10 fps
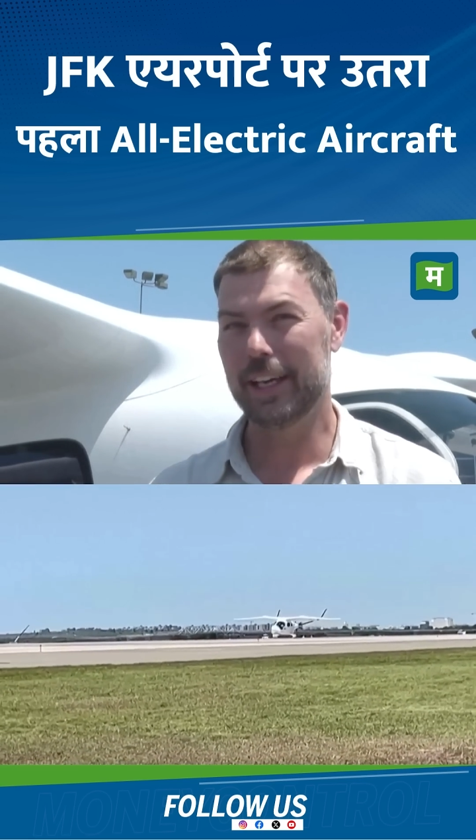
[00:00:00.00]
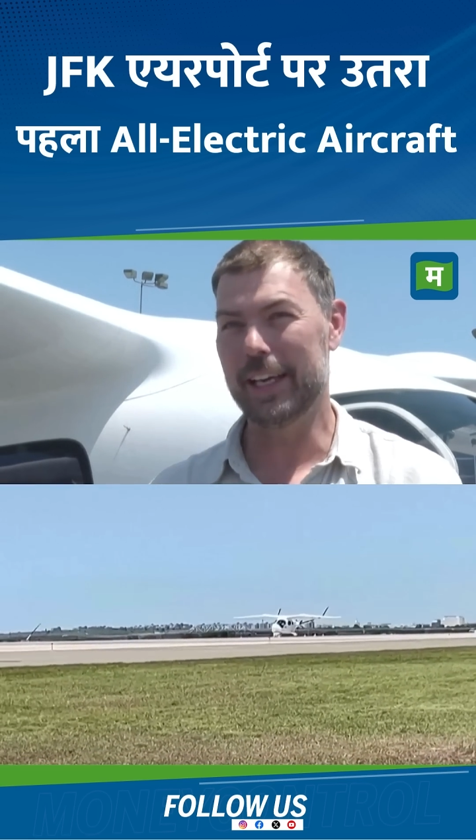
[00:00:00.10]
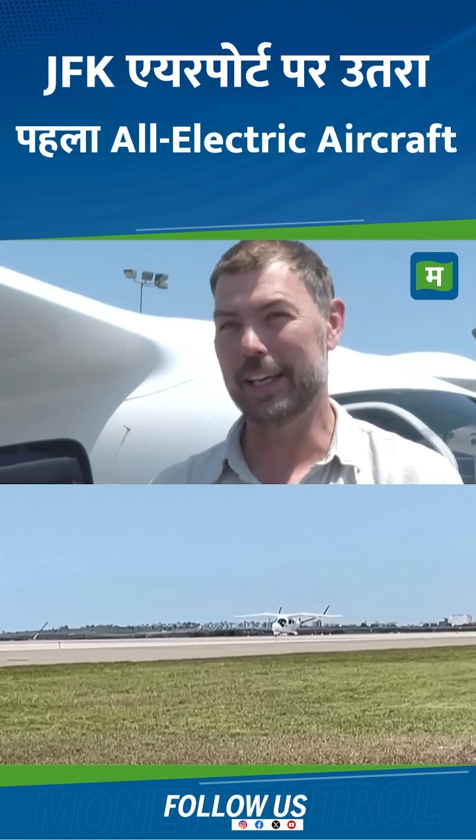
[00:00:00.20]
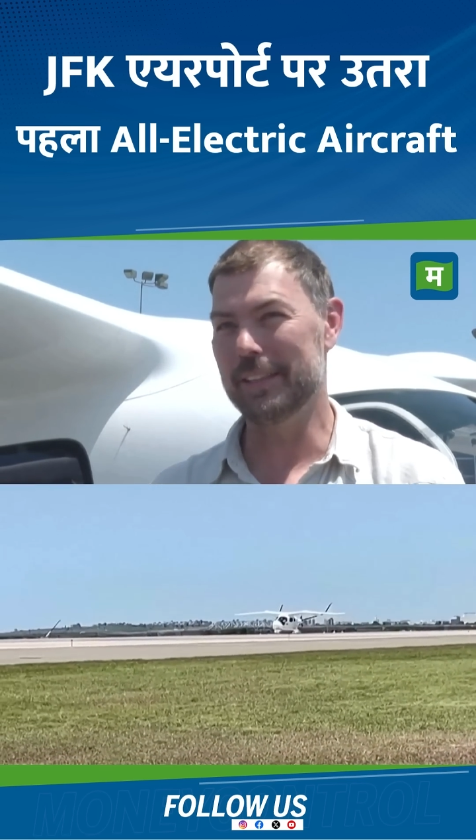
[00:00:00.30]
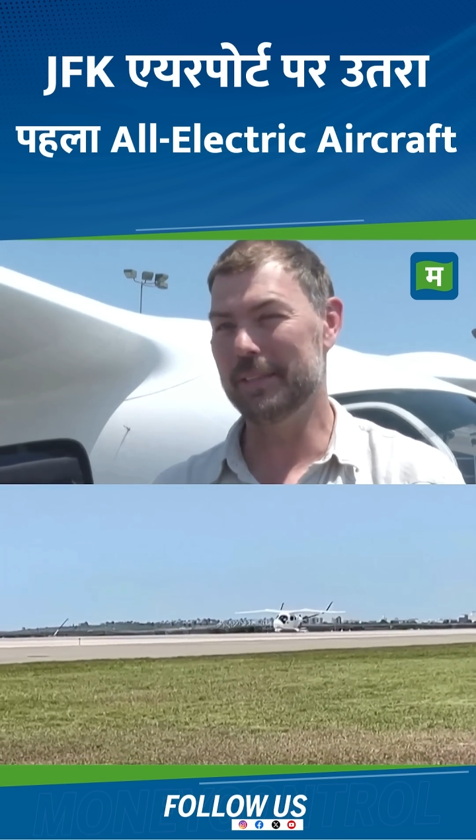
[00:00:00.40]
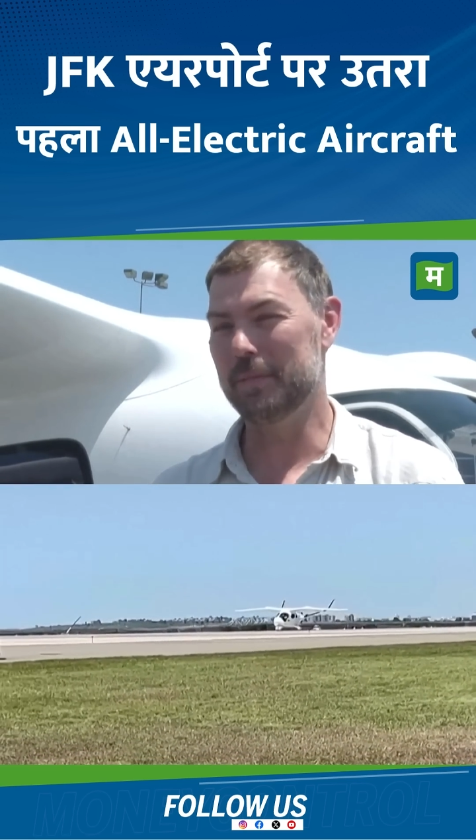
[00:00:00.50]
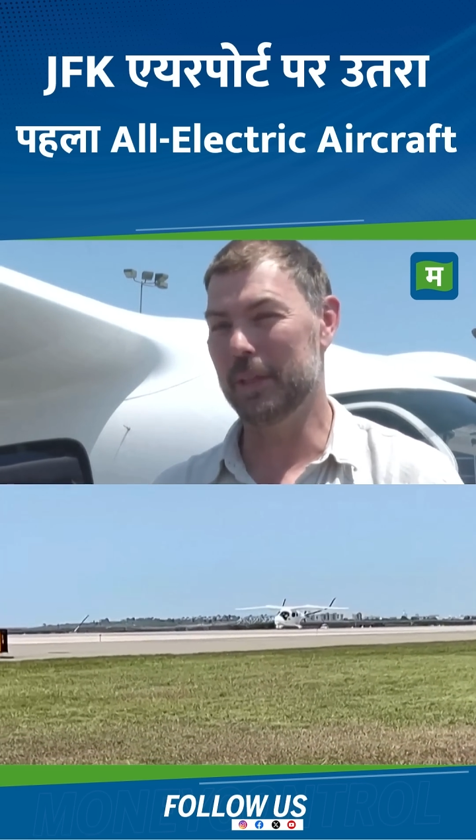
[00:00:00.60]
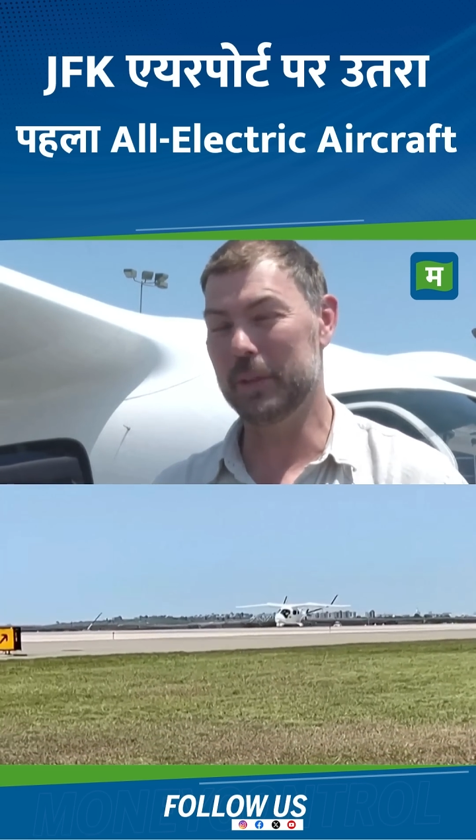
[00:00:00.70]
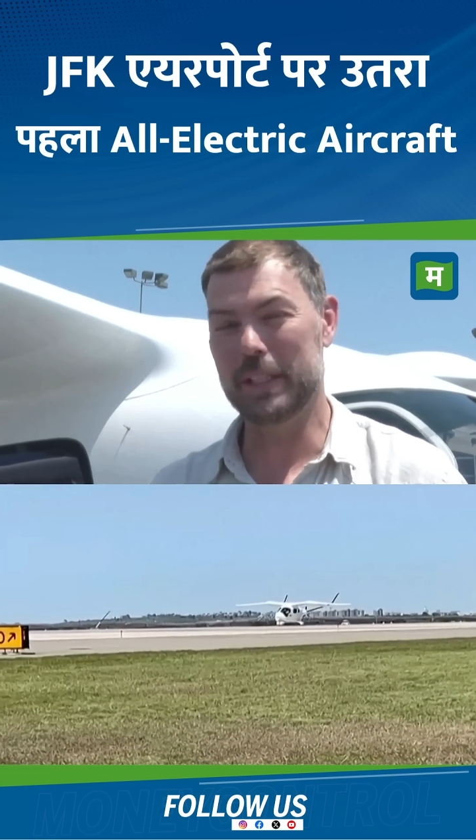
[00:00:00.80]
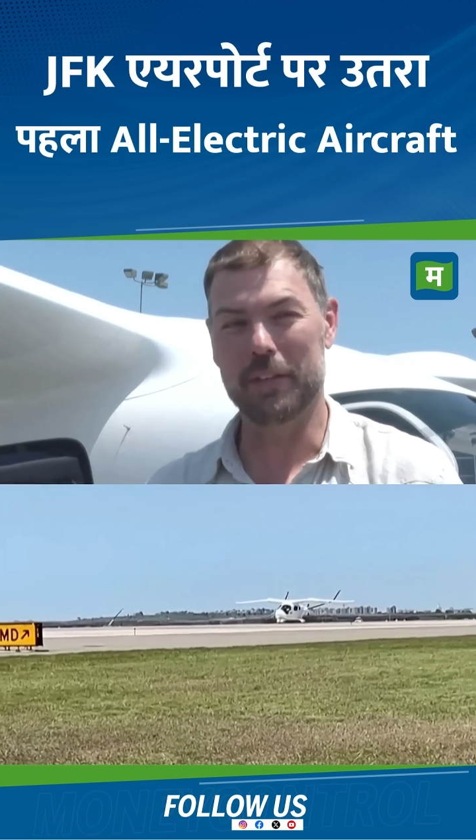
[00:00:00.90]
And you
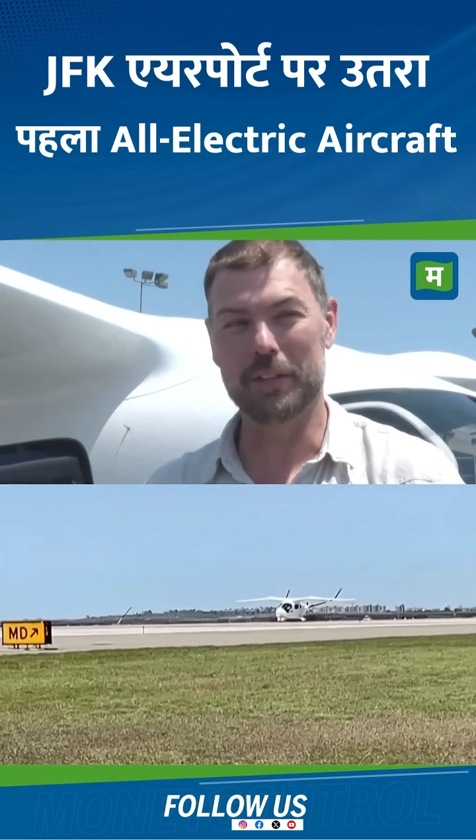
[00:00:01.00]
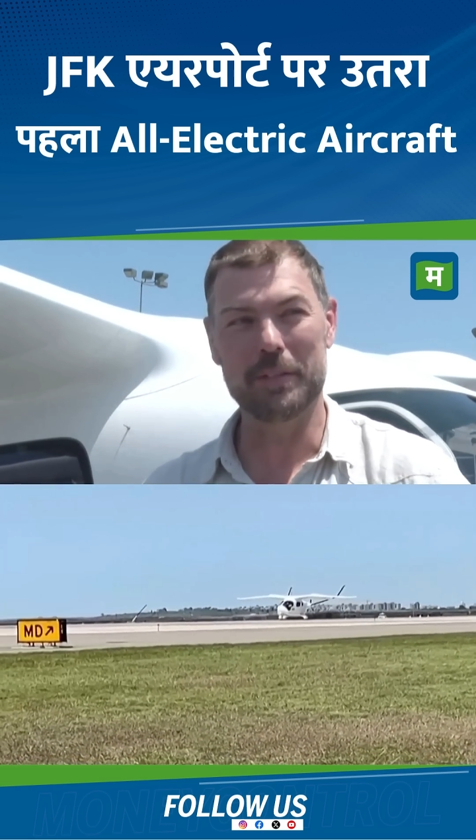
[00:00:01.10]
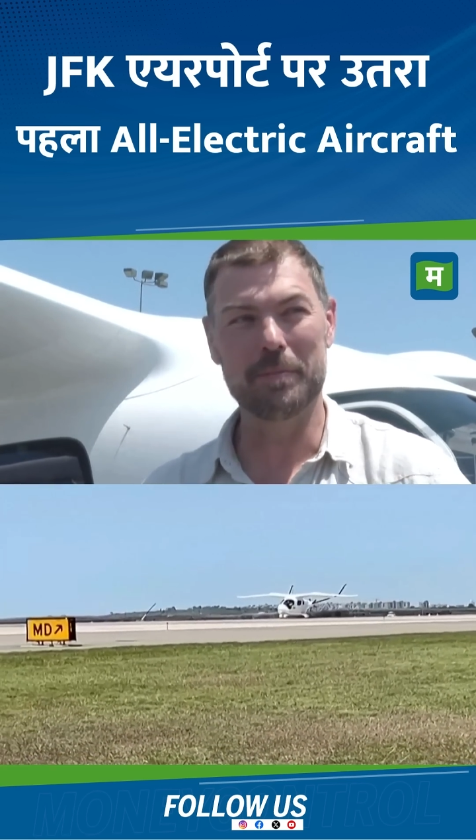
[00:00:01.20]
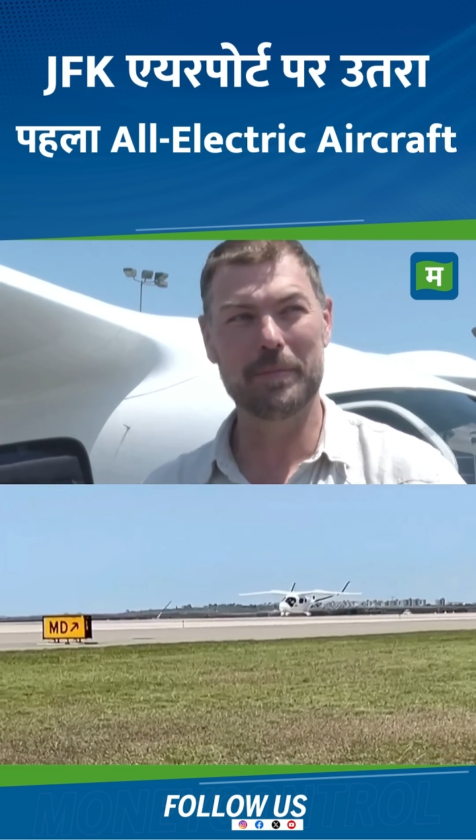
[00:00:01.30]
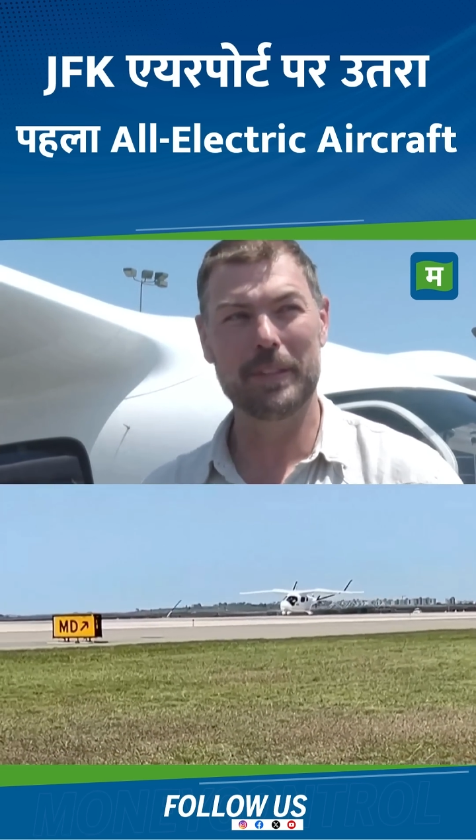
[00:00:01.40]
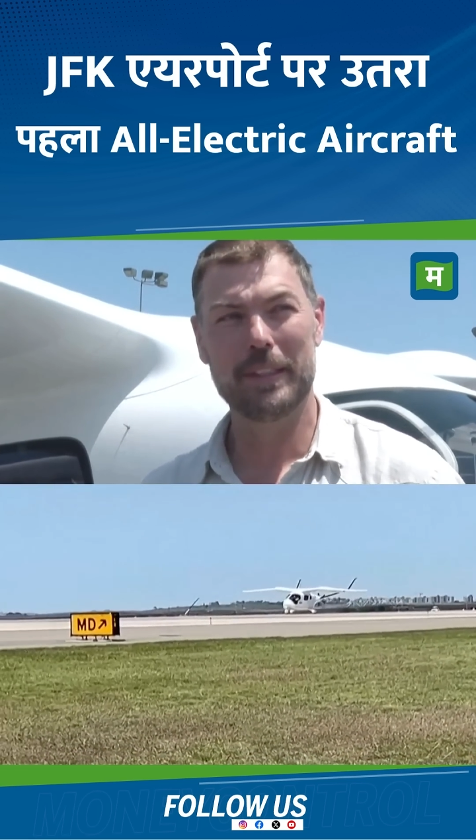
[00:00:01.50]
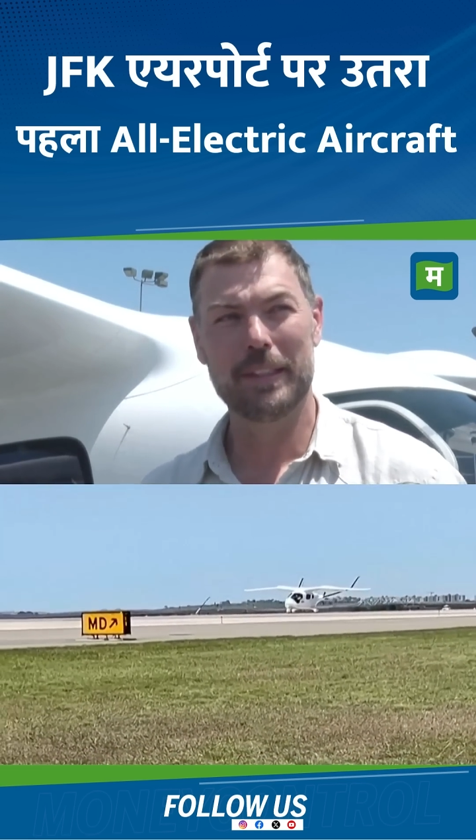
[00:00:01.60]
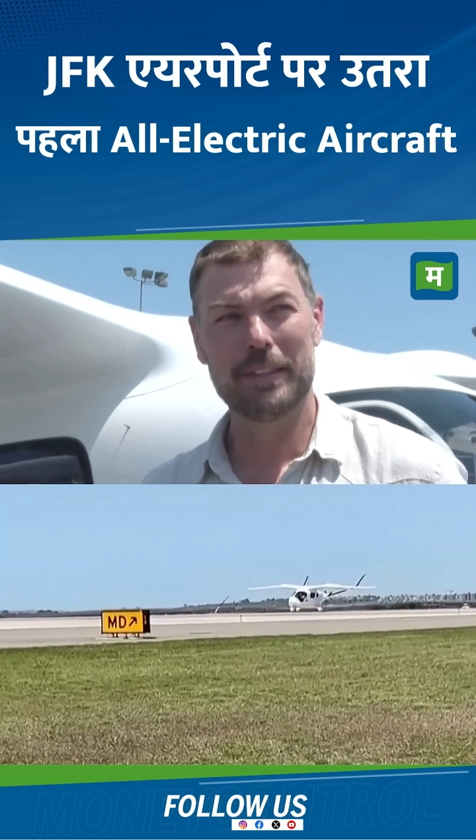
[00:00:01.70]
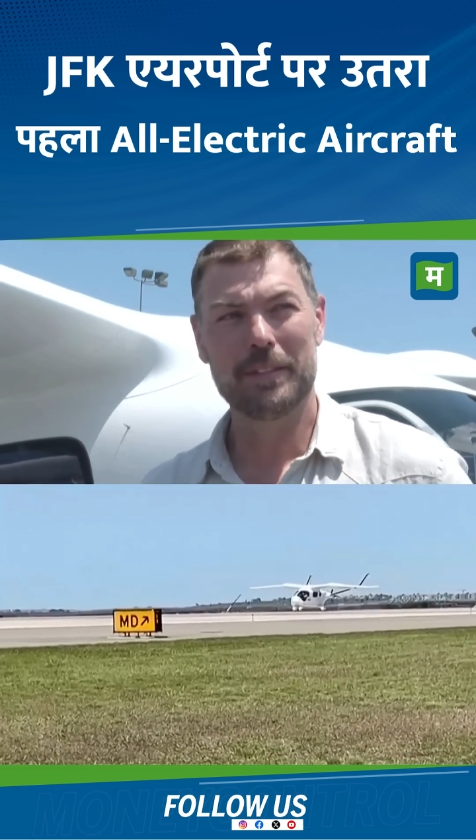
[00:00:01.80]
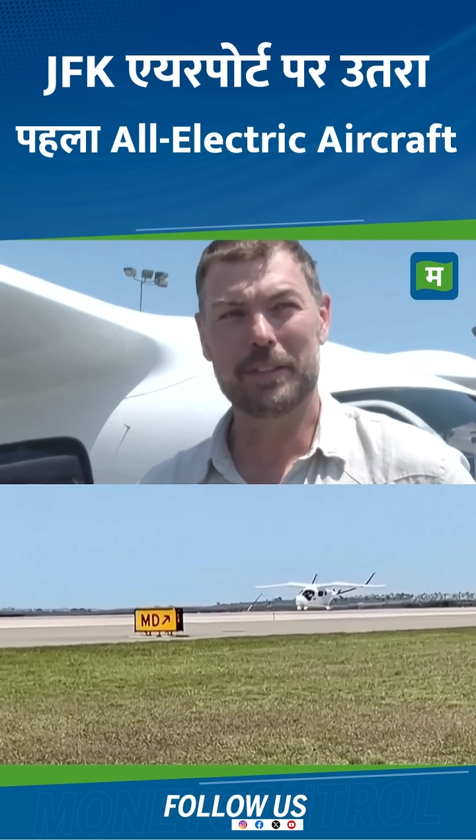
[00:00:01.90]
know we covered
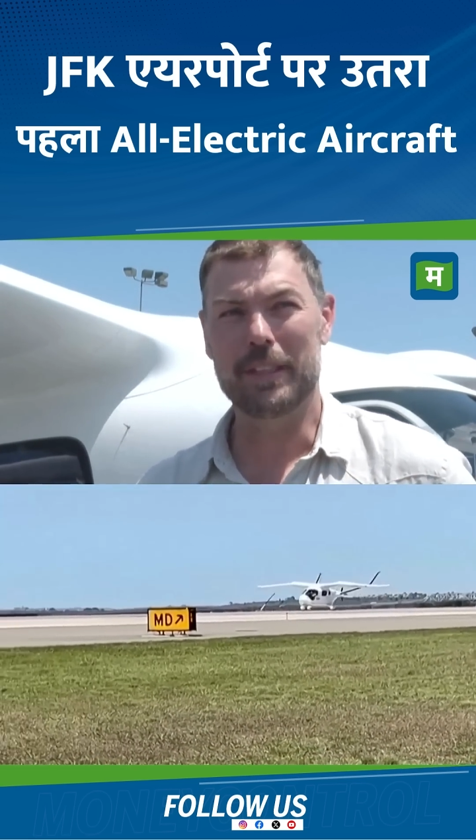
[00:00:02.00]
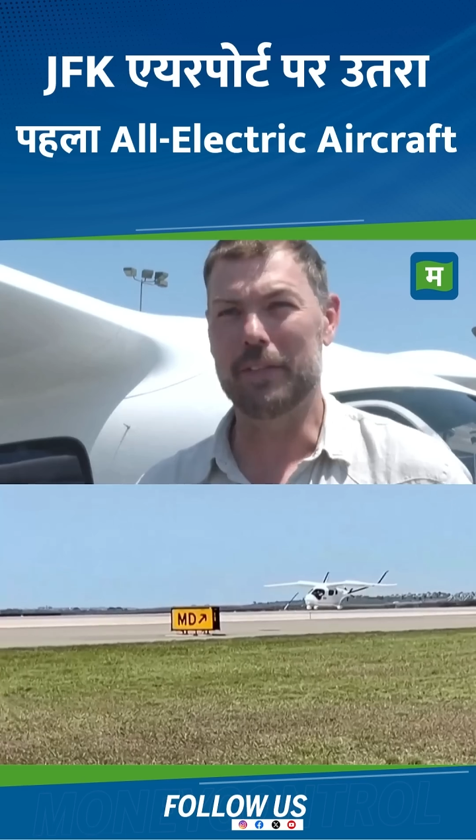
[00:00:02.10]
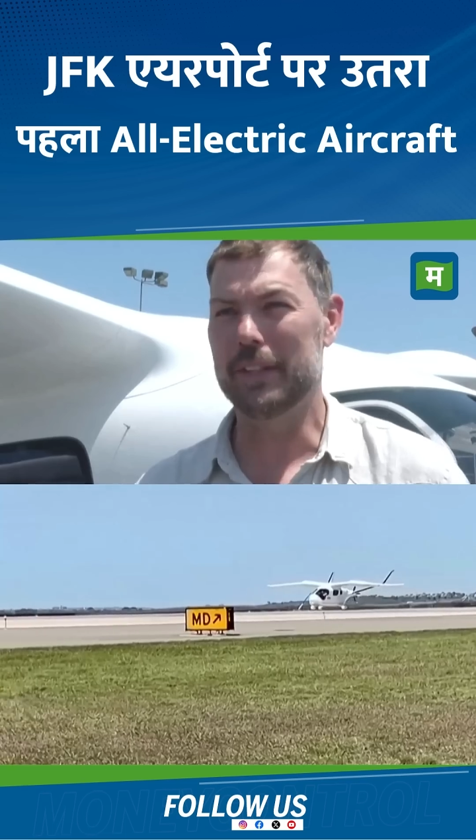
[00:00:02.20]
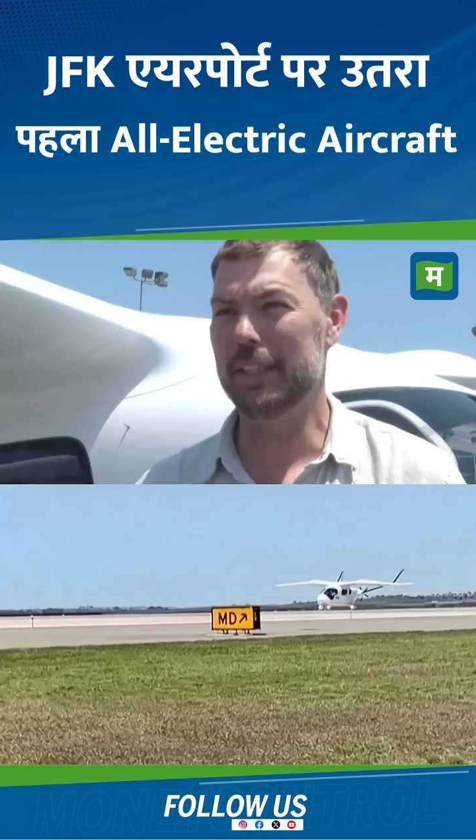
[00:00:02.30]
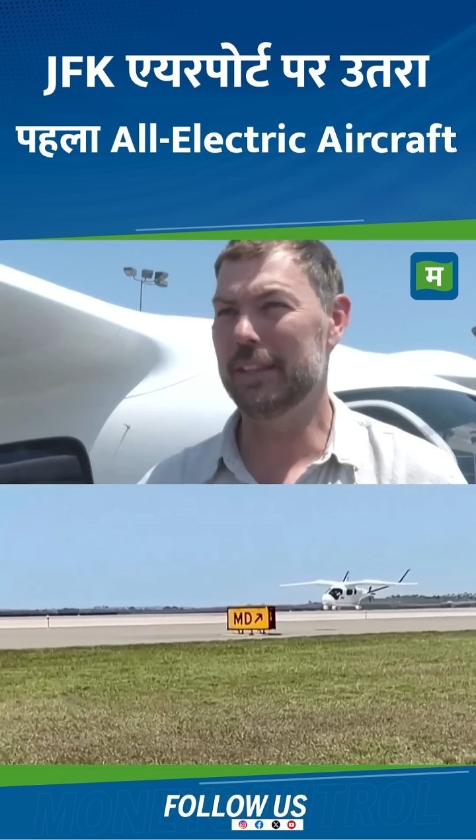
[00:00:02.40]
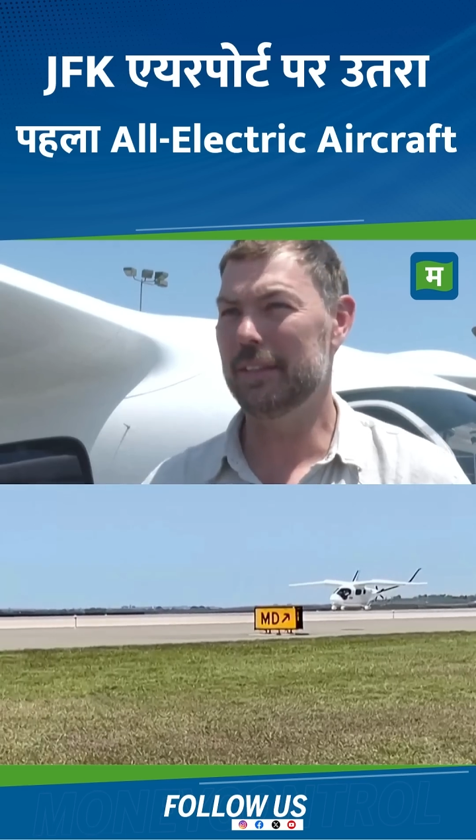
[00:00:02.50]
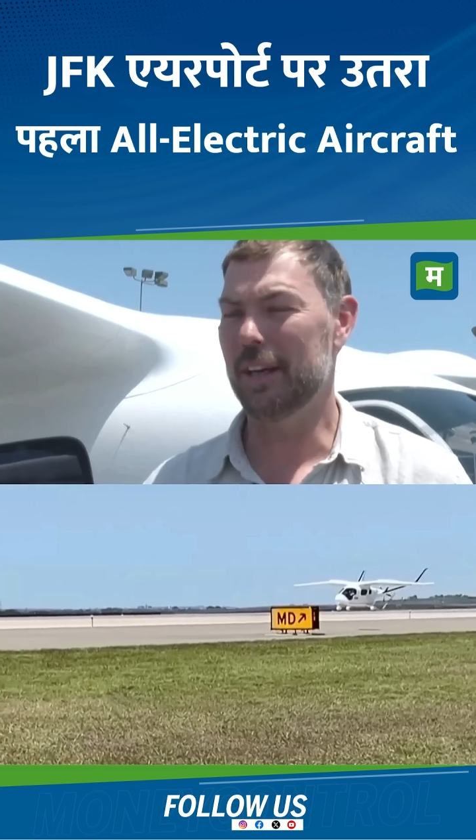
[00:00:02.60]
70